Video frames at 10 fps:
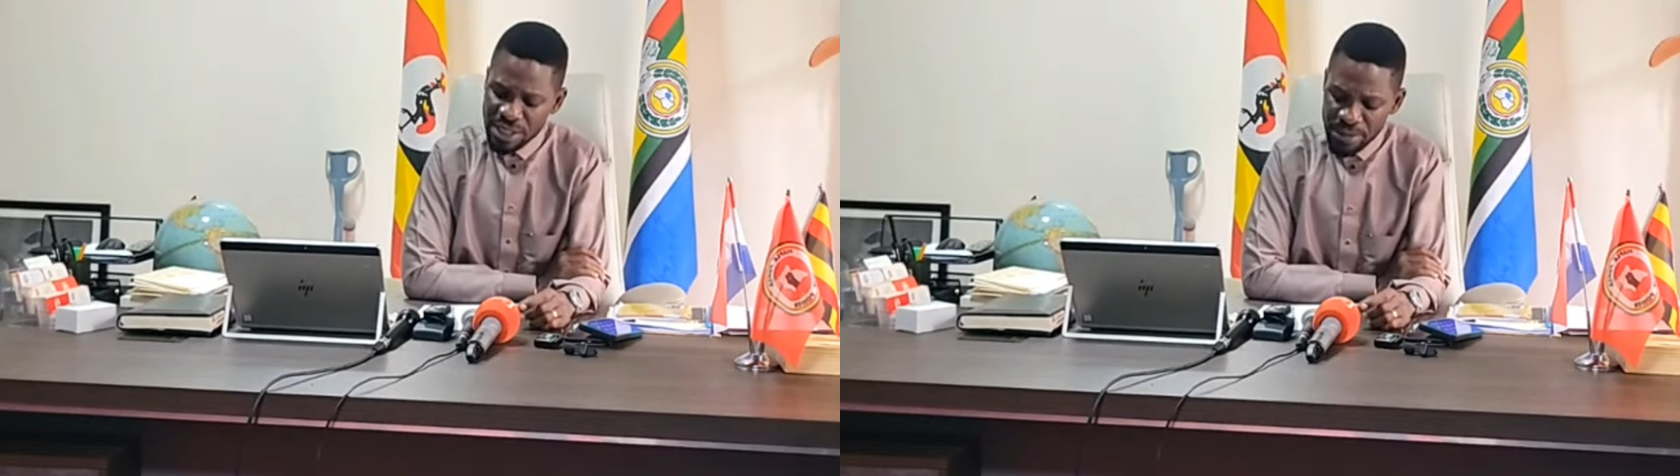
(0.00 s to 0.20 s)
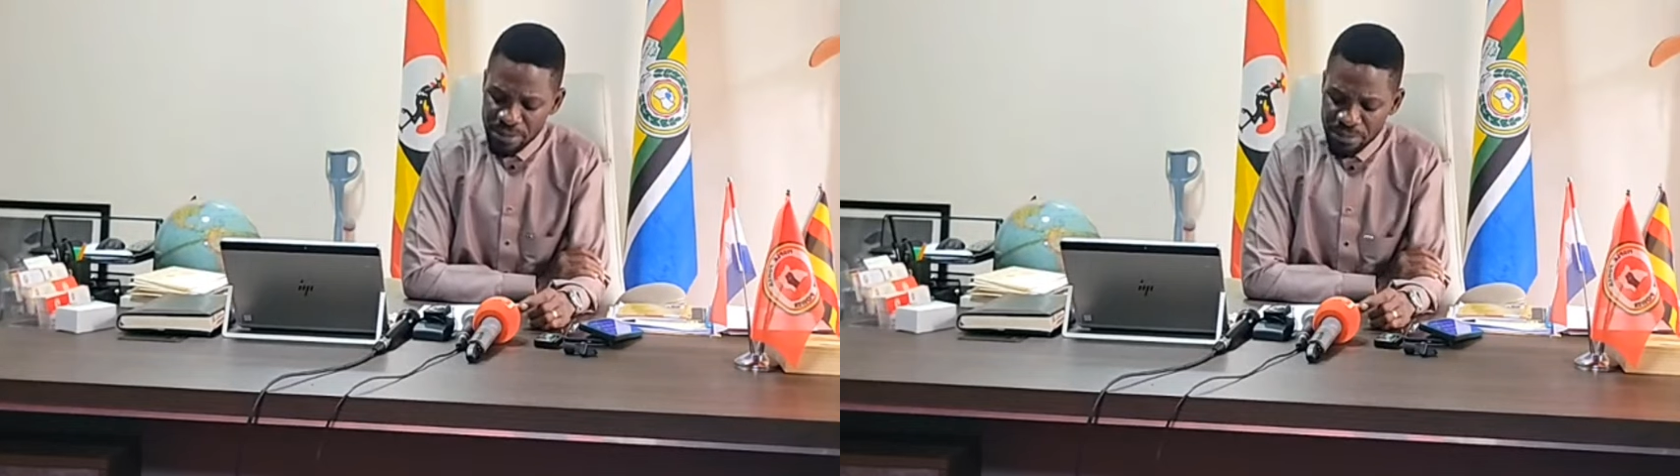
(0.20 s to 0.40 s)

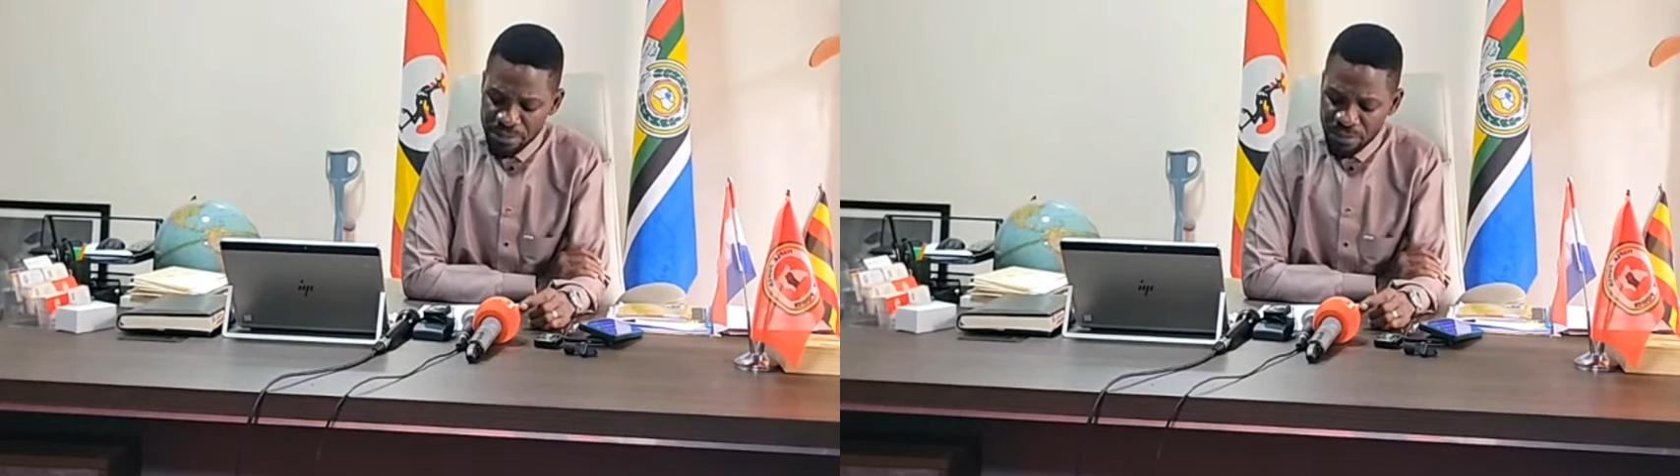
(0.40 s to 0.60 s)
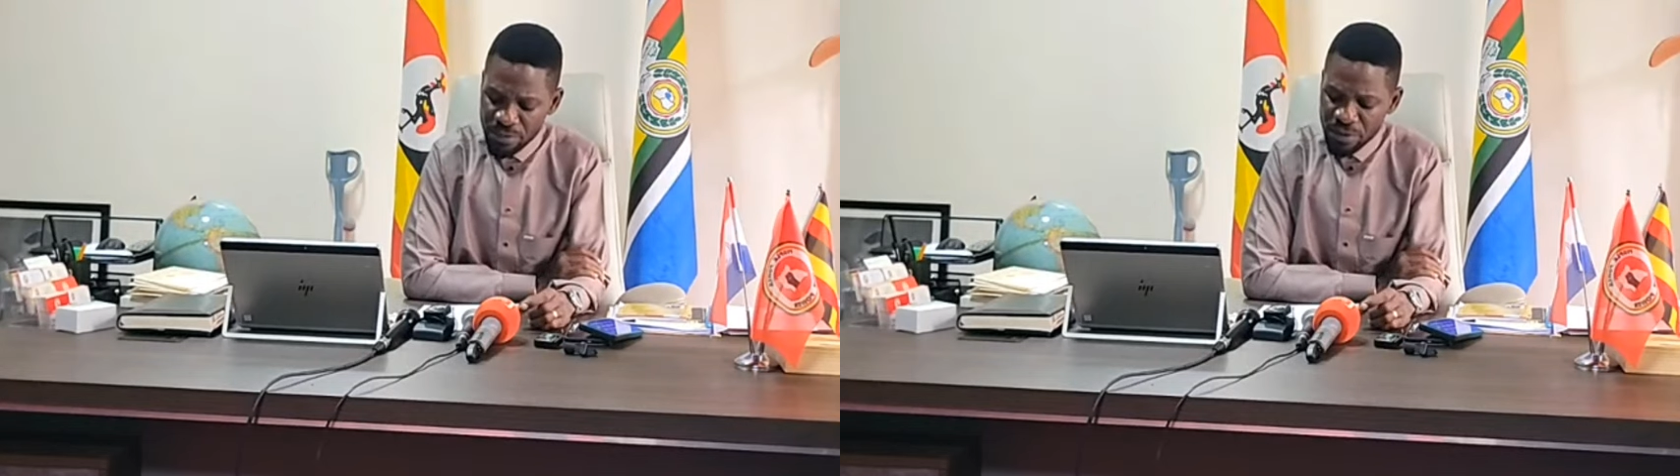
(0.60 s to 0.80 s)
them
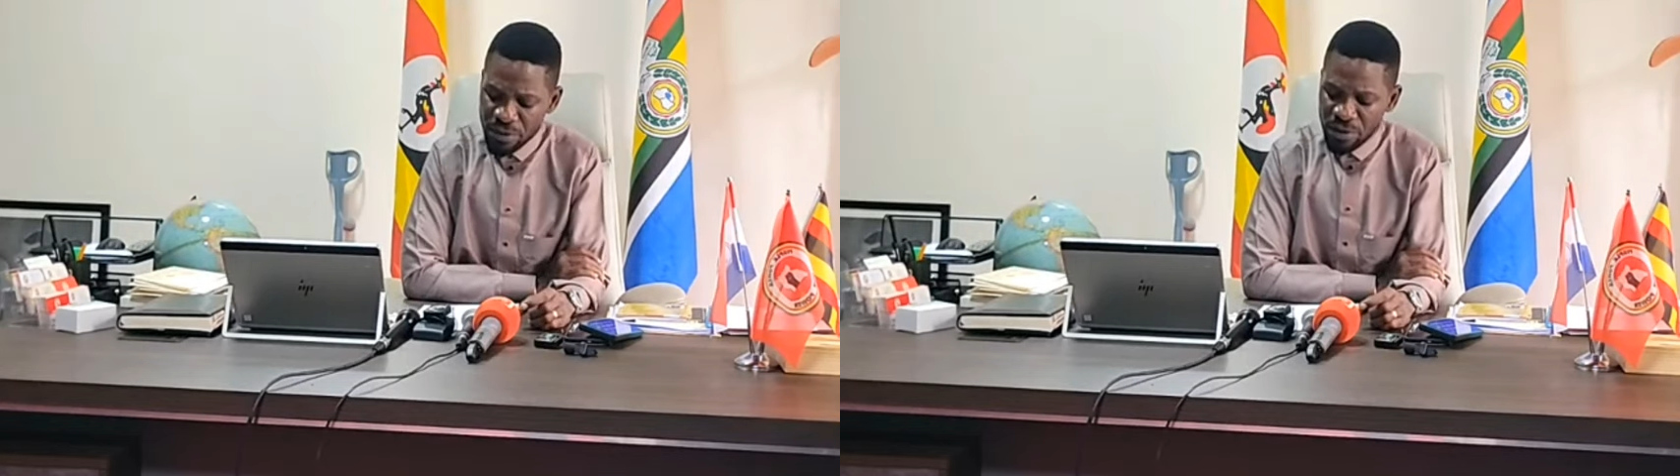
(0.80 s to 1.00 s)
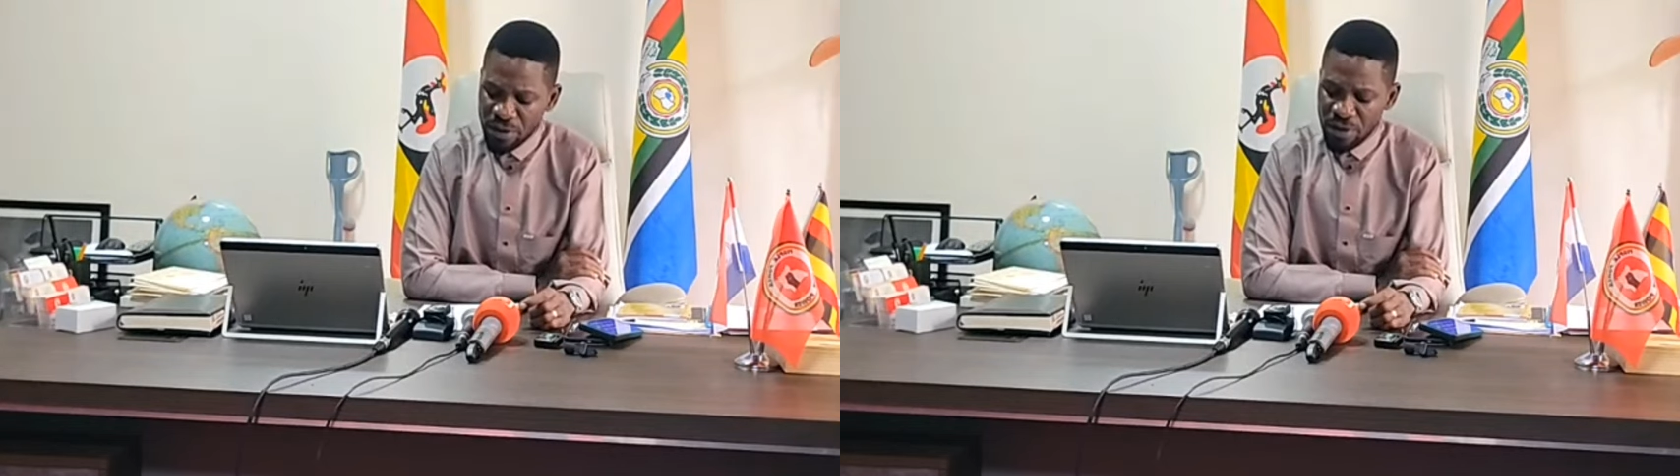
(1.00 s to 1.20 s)

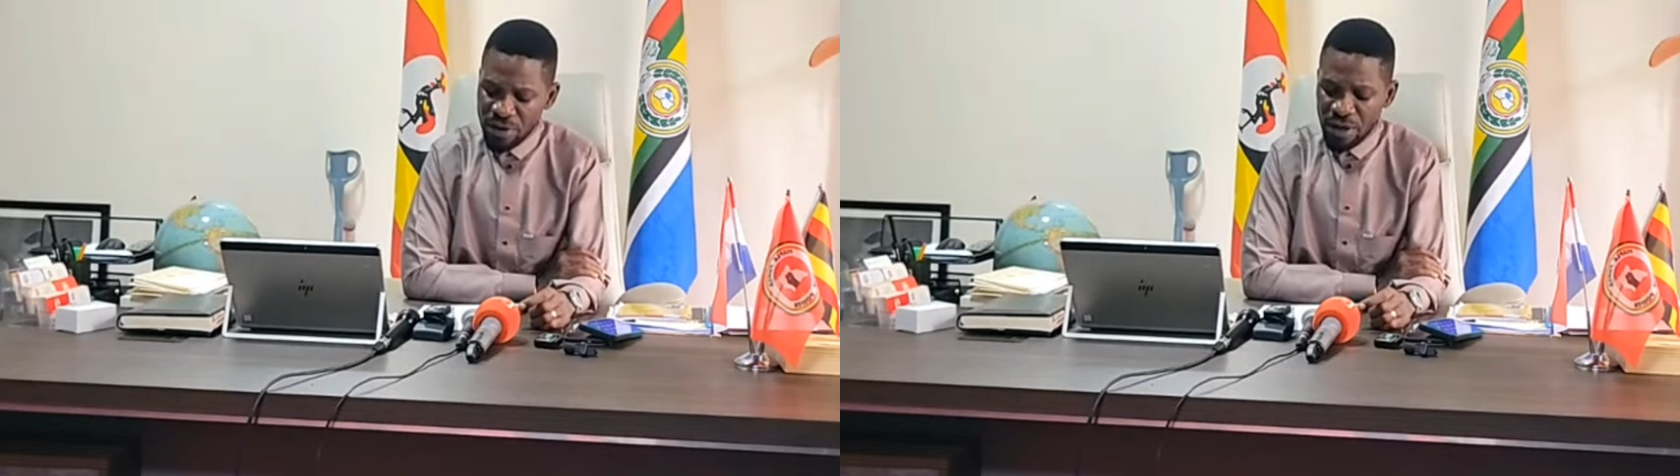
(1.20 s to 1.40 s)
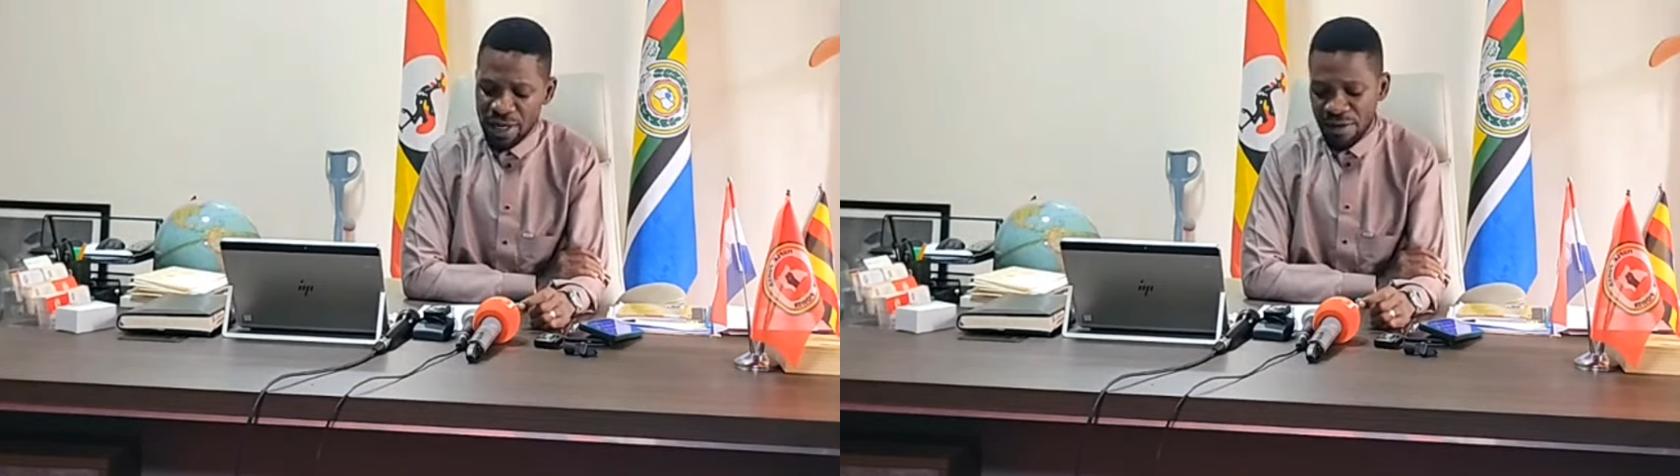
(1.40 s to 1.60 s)

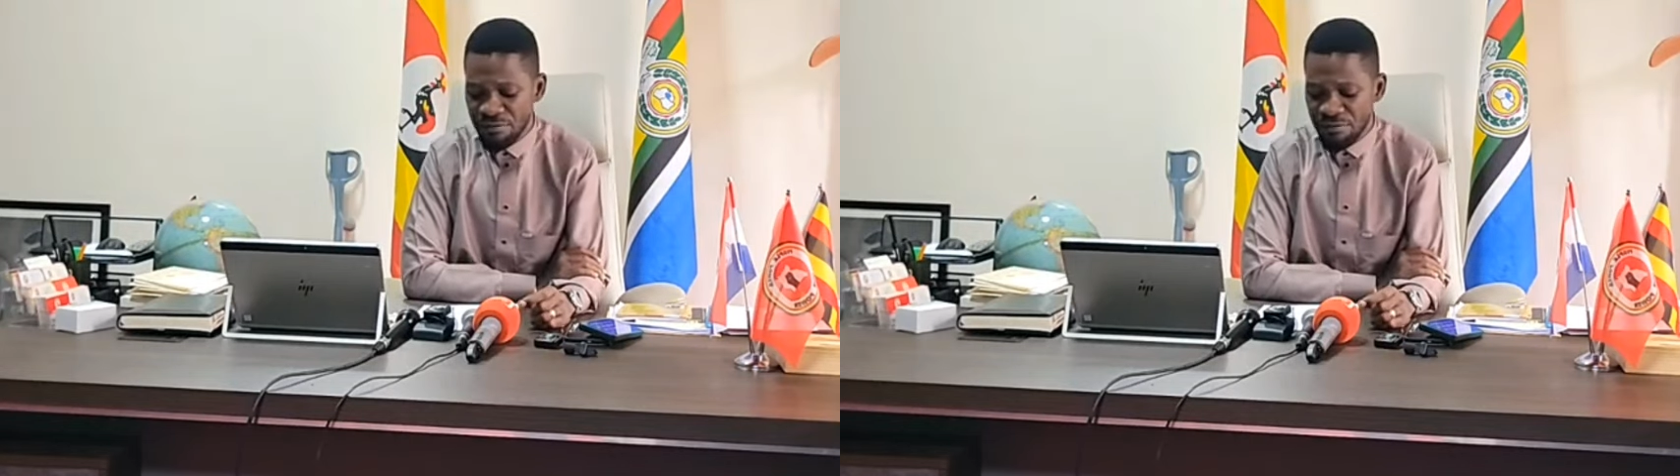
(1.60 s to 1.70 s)
and